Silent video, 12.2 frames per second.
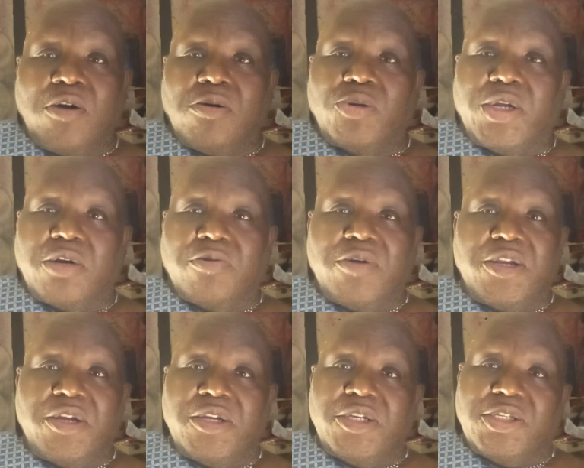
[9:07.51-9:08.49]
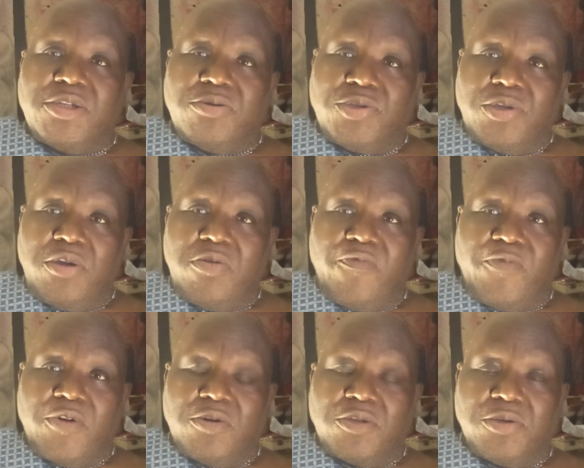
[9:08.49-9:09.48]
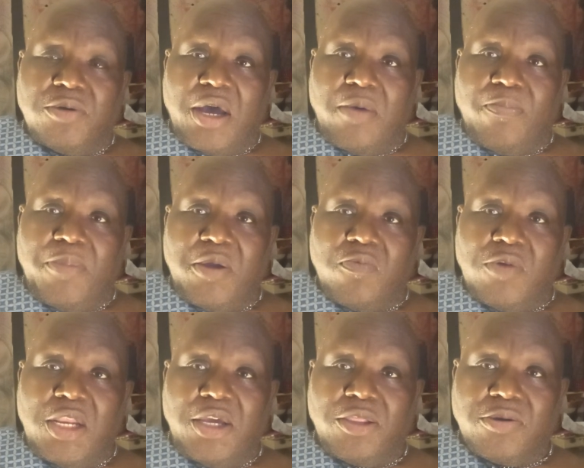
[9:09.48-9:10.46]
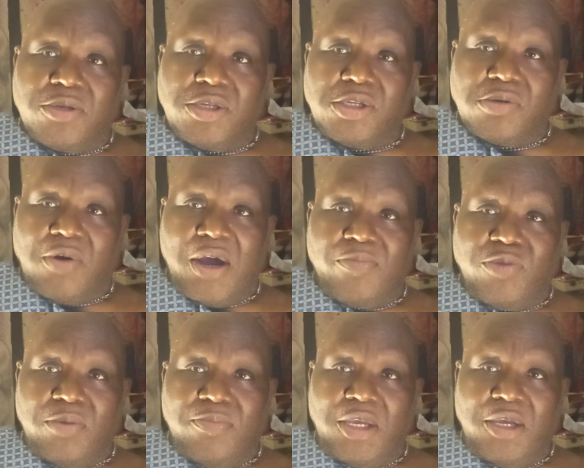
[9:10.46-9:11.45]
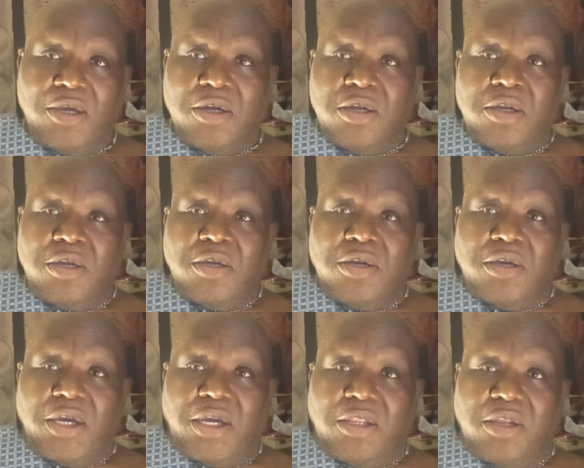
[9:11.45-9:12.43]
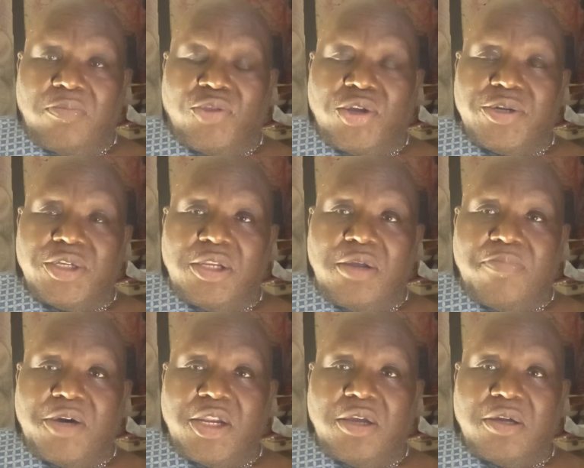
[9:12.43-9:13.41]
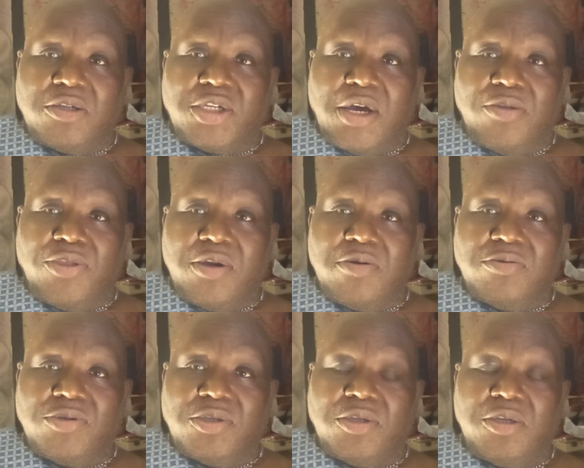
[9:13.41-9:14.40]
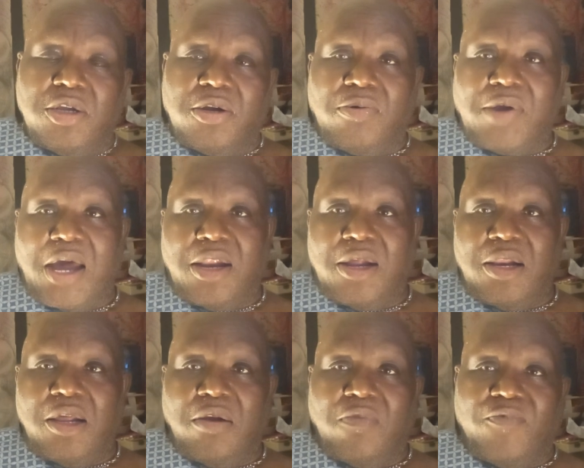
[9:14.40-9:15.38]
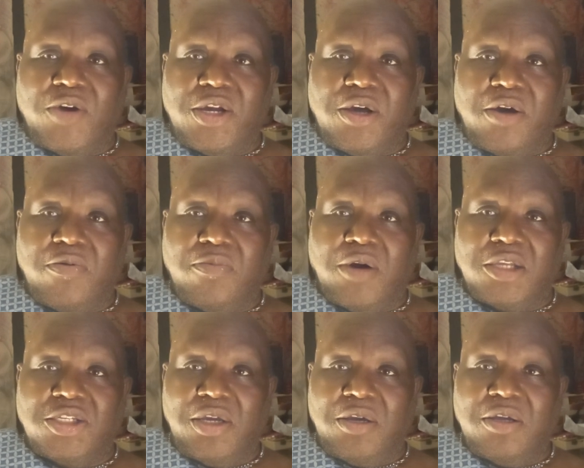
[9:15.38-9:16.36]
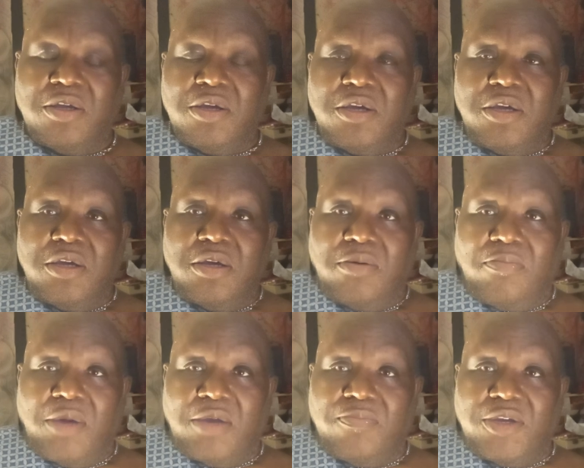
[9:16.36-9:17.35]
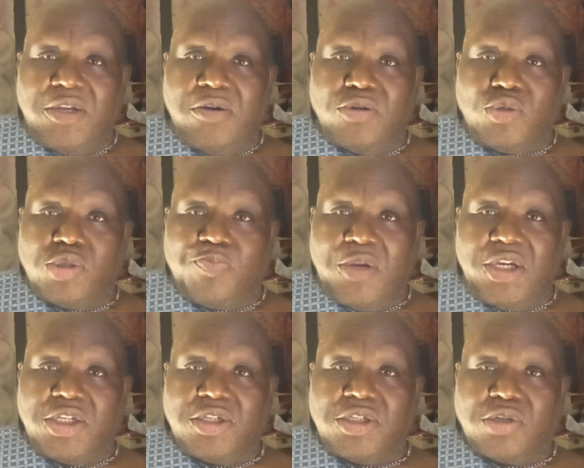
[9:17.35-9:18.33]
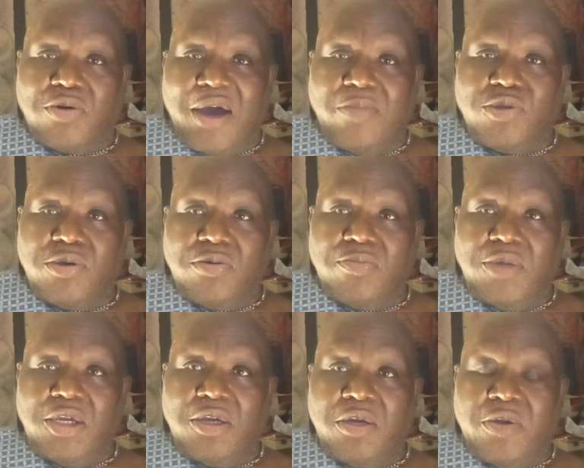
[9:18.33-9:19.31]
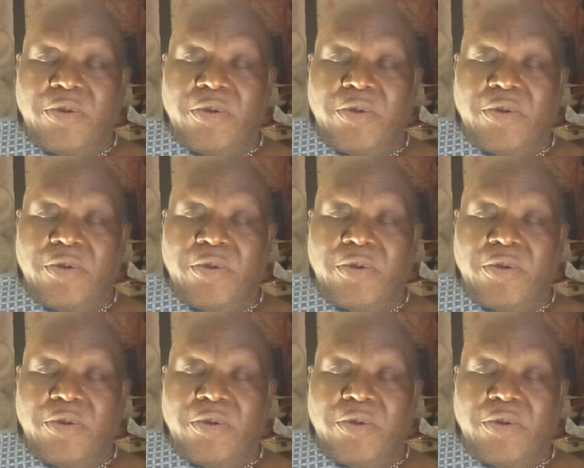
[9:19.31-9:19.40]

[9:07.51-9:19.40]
all the credit is due to you folks who have been willing to subscribe to me. And if there's anybody else out there who's, you know, gotten a little fun out of watching my videos, please subscribe to me.